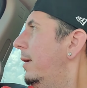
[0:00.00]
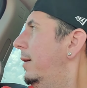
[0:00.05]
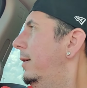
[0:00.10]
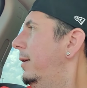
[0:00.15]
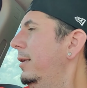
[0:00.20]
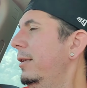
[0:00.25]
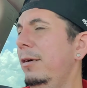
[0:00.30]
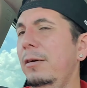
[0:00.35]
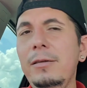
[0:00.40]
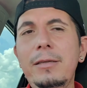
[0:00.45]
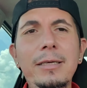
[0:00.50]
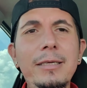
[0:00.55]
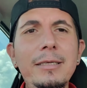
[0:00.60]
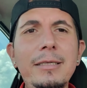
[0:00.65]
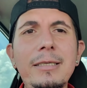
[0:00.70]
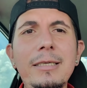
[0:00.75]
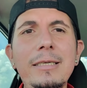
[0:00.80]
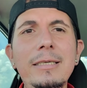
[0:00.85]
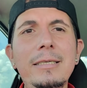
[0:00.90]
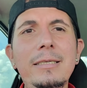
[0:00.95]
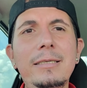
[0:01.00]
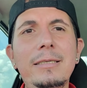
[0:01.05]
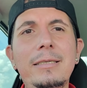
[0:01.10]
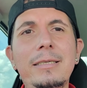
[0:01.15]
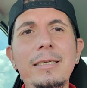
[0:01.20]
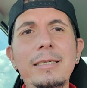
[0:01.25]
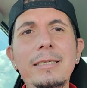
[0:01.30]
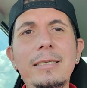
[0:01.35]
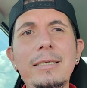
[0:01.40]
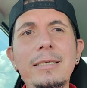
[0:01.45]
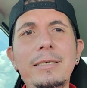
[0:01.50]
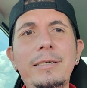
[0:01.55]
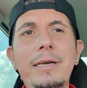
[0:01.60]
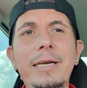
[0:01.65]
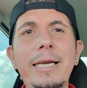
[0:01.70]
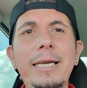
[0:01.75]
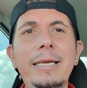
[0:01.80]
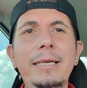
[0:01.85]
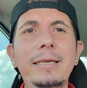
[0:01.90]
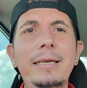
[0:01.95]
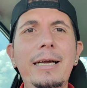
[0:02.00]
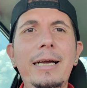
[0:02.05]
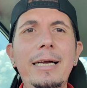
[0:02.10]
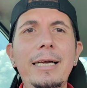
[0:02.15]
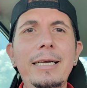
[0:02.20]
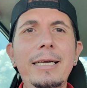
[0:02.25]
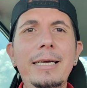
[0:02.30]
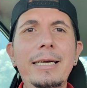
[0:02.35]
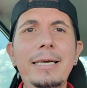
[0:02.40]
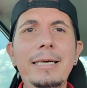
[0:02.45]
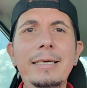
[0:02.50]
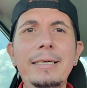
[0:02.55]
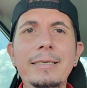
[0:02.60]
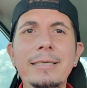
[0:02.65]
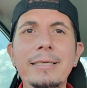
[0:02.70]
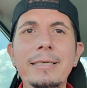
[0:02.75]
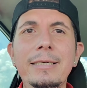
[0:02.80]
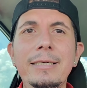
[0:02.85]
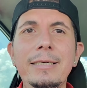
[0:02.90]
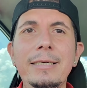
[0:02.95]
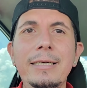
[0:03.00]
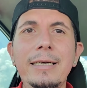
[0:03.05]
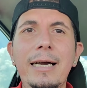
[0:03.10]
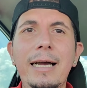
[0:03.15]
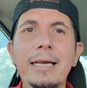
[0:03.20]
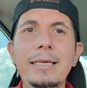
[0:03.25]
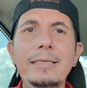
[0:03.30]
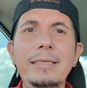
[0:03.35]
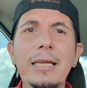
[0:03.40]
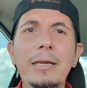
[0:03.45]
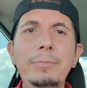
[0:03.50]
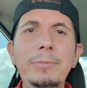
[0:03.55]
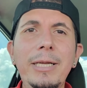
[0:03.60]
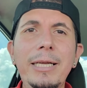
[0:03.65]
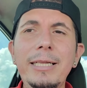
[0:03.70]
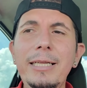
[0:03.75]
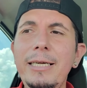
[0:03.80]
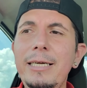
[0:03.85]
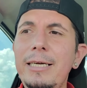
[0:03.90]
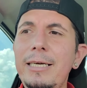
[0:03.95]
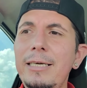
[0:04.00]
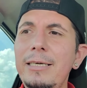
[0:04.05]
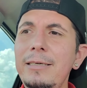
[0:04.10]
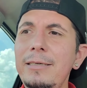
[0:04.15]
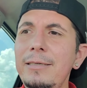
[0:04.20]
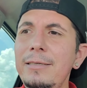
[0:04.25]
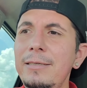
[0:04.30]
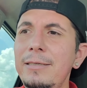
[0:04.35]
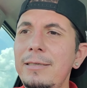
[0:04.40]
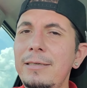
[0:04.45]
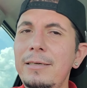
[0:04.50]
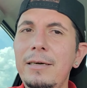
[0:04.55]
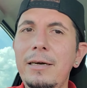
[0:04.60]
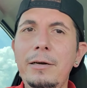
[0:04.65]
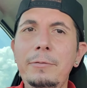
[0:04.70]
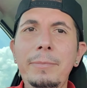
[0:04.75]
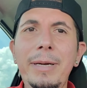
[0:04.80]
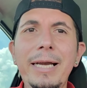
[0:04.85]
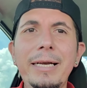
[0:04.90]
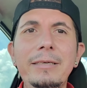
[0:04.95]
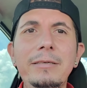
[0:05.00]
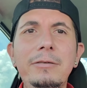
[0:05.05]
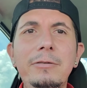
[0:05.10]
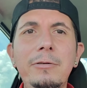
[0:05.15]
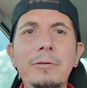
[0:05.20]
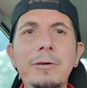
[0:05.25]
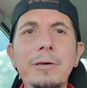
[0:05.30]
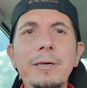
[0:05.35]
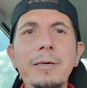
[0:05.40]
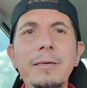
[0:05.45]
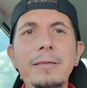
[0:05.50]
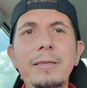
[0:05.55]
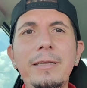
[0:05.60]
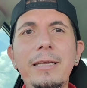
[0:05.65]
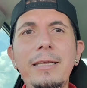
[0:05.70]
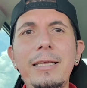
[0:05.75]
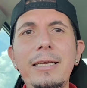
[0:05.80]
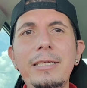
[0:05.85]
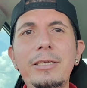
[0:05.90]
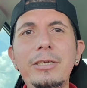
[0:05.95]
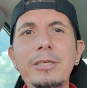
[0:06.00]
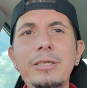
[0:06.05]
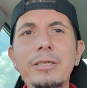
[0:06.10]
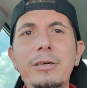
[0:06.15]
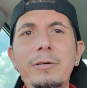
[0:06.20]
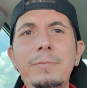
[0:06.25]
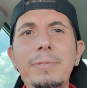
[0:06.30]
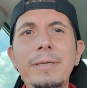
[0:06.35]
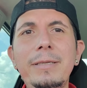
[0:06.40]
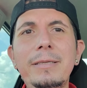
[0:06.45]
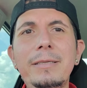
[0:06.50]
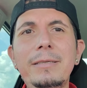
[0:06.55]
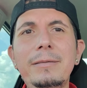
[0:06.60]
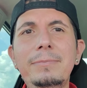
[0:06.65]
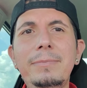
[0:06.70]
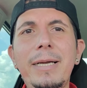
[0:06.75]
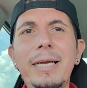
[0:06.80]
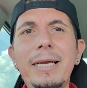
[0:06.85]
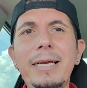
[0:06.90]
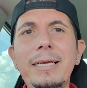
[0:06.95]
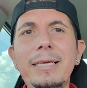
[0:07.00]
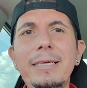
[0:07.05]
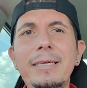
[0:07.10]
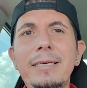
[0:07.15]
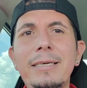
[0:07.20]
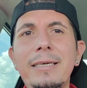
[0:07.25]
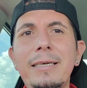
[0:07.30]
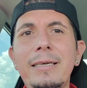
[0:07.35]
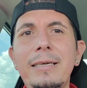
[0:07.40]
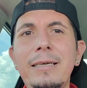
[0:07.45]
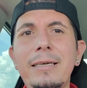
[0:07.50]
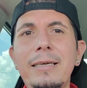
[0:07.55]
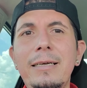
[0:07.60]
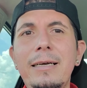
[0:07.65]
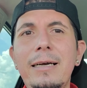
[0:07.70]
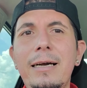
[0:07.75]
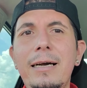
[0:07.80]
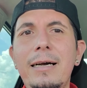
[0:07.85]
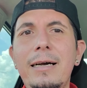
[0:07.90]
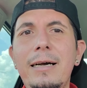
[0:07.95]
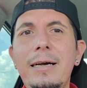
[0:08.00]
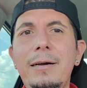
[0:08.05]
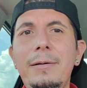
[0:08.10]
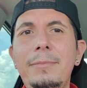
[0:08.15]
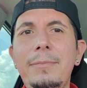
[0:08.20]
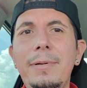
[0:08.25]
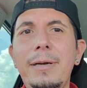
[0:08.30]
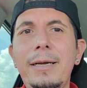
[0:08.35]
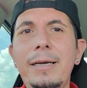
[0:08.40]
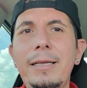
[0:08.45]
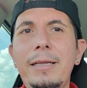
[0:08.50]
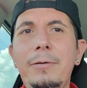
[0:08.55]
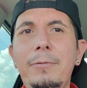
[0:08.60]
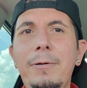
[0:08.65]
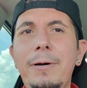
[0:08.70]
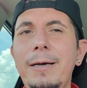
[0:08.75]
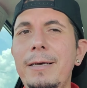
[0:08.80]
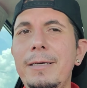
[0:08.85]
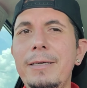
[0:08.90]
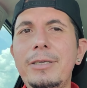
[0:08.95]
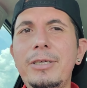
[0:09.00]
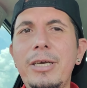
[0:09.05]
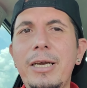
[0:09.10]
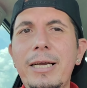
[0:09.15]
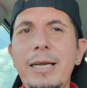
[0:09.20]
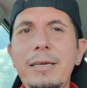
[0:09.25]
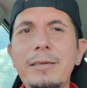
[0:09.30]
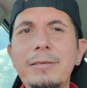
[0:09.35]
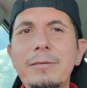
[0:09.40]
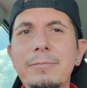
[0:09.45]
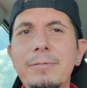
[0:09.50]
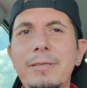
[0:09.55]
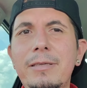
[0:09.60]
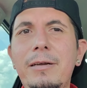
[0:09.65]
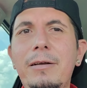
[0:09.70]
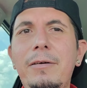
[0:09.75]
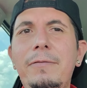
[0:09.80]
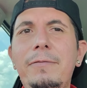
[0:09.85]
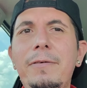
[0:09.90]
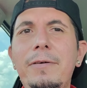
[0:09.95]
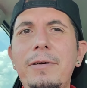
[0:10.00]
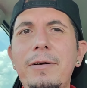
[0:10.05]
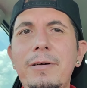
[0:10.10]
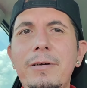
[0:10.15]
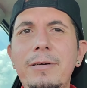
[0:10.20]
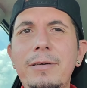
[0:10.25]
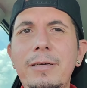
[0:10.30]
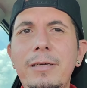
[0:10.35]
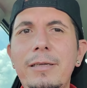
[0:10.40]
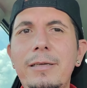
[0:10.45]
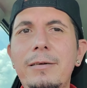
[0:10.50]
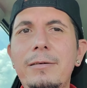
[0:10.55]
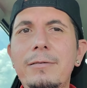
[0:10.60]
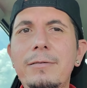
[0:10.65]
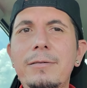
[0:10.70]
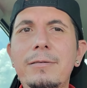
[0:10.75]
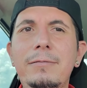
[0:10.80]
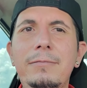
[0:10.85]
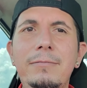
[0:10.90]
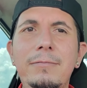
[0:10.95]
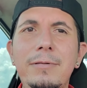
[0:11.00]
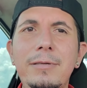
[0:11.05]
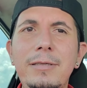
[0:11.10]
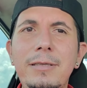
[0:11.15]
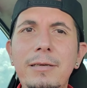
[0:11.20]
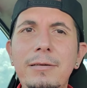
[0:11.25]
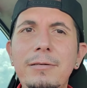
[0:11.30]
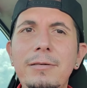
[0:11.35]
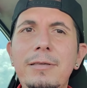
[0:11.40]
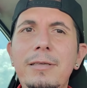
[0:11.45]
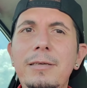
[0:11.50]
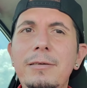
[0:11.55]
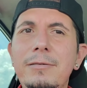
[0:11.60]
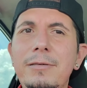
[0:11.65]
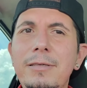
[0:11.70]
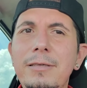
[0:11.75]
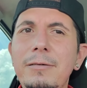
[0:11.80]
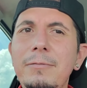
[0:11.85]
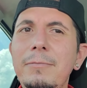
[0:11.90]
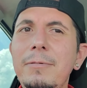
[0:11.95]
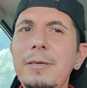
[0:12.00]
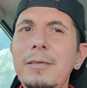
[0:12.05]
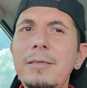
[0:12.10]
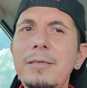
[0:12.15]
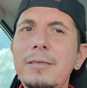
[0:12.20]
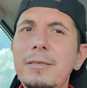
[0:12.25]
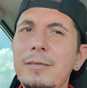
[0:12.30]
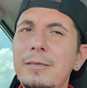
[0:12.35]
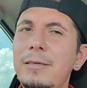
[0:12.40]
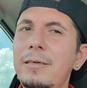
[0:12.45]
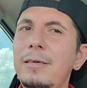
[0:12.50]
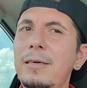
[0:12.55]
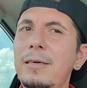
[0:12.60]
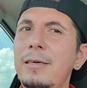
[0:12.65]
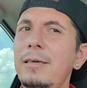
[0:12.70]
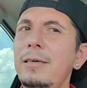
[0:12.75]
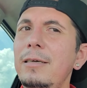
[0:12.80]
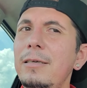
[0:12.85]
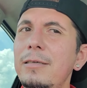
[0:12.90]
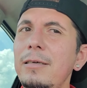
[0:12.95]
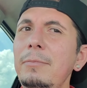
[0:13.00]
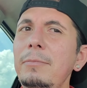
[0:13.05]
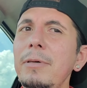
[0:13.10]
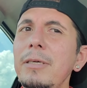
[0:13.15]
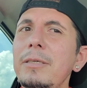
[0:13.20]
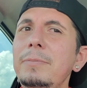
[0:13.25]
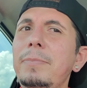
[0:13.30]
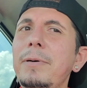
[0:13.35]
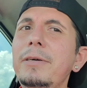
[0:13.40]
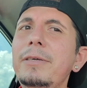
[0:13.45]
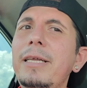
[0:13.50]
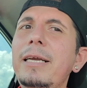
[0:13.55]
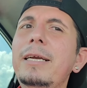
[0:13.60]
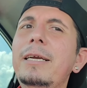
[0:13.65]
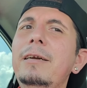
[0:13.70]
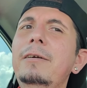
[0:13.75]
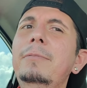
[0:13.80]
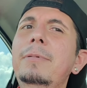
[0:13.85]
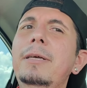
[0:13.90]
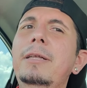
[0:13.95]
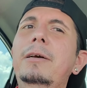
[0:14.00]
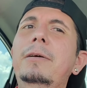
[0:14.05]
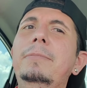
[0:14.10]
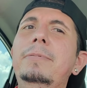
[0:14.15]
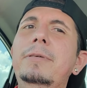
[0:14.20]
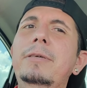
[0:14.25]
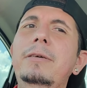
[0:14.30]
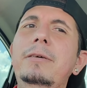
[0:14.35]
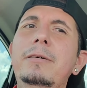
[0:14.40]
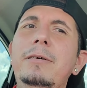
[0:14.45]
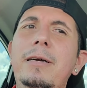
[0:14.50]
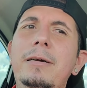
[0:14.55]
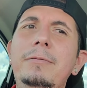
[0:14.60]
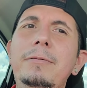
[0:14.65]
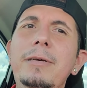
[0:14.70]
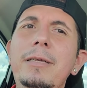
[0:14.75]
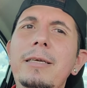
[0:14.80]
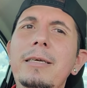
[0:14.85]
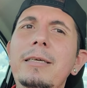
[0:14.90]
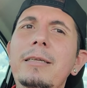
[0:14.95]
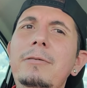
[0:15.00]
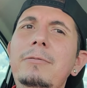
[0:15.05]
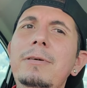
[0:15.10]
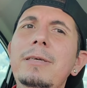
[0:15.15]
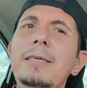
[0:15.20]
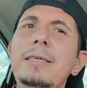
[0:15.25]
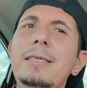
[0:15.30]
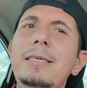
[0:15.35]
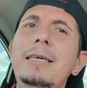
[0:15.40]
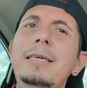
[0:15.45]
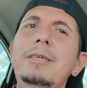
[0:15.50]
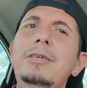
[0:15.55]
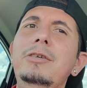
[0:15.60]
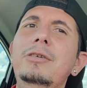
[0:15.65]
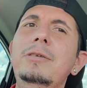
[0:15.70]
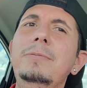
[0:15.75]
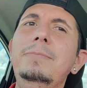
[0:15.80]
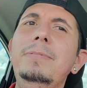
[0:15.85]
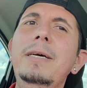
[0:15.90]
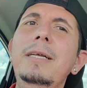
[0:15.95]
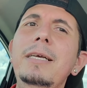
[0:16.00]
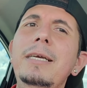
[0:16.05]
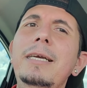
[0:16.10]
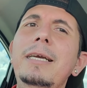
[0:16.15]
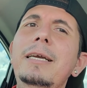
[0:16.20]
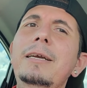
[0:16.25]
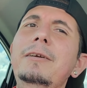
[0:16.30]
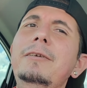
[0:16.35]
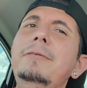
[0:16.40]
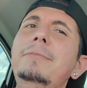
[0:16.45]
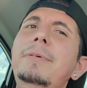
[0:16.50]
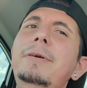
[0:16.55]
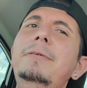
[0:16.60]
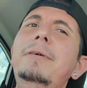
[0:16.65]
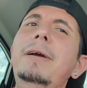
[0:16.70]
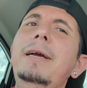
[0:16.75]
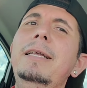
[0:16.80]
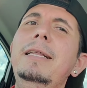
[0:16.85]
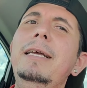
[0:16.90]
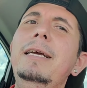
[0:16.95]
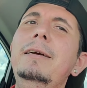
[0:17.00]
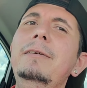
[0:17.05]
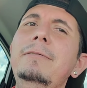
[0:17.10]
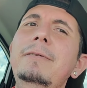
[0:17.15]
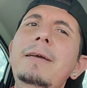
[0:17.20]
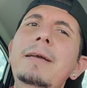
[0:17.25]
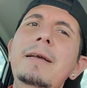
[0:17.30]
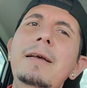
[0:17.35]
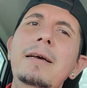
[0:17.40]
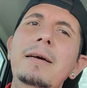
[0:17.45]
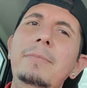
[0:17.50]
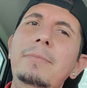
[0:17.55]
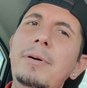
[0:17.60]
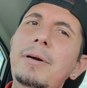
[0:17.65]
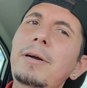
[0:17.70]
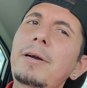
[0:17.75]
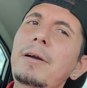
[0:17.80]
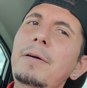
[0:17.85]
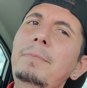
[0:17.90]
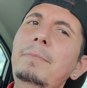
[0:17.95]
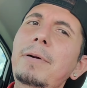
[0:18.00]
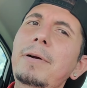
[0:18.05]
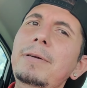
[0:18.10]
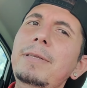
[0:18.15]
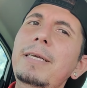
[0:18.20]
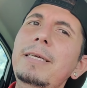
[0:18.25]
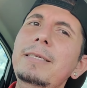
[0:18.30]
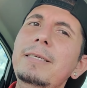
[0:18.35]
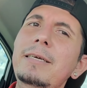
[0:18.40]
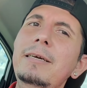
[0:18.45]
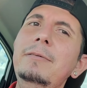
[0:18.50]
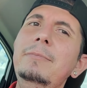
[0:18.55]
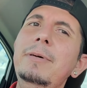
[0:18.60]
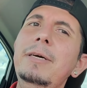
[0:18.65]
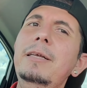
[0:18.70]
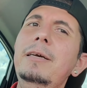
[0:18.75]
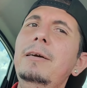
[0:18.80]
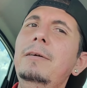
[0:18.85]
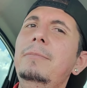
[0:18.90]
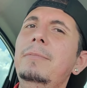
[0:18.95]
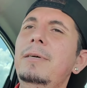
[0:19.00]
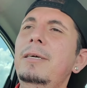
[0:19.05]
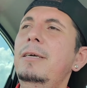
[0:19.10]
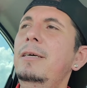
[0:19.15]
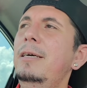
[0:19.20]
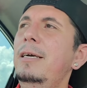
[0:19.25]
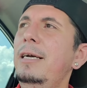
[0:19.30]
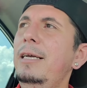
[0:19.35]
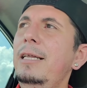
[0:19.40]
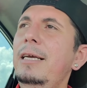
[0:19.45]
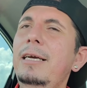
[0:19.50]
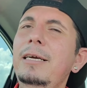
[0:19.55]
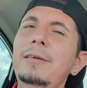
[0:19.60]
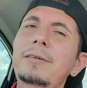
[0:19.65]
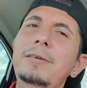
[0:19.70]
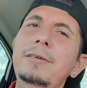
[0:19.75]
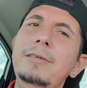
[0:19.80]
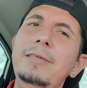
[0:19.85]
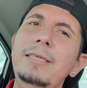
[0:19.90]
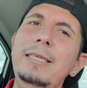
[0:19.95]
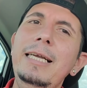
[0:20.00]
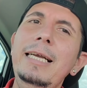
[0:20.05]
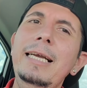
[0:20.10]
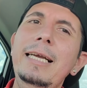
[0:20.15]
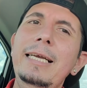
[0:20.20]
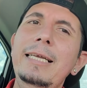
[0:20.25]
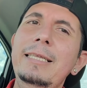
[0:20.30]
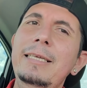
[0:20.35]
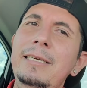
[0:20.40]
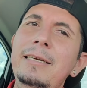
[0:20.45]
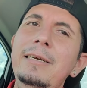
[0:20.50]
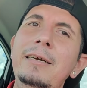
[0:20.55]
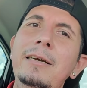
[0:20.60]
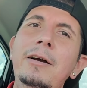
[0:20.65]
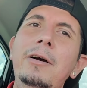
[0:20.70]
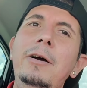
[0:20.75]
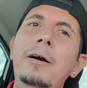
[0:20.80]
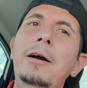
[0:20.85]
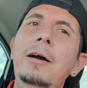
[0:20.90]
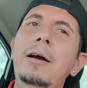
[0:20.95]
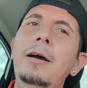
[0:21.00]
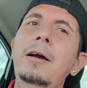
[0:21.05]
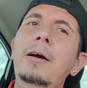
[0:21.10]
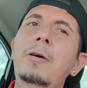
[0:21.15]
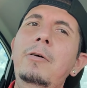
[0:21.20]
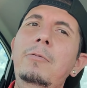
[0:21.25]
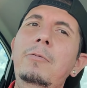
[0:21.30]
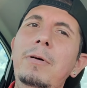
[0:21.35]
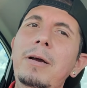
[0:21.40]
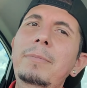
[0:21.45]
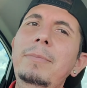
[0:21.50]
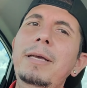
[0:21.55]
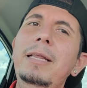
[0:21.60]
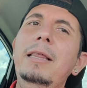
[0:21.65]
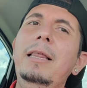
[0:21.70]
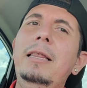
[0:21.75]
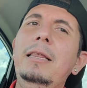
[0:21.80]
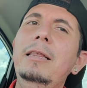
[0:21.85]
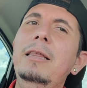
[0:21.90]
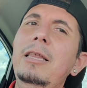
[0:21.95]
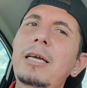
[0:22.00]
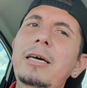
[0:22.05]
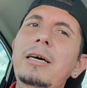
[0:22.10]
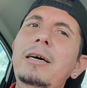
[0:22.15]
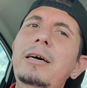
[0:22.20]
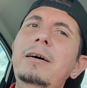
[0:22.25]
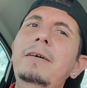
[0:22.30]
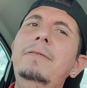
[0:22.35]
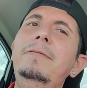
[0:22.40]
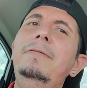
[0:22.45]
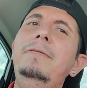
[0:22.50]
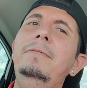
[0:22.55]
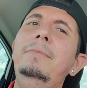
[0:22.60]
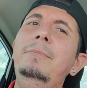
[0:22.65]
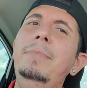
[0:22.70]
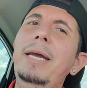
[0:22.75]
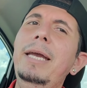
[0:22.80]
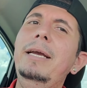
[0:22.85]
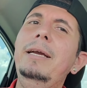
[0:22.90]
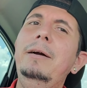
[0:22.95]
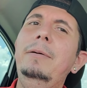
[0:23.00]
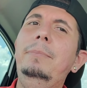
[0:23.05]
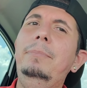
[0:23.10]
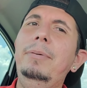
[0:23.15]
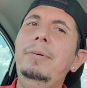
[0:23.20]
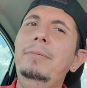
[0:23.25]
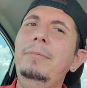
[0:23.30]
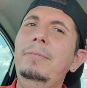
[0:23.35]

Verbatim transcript: you know, this is, this is great. I, uh, I stopped at a, a Mac store that they just opened back. Um, and I wanted to check out some stuff for, you know, so there's someone's, someone's birthday coming up. So I really don't want to say she's probably hearing me right now, but her birthday's coming up and I understand women love makeup.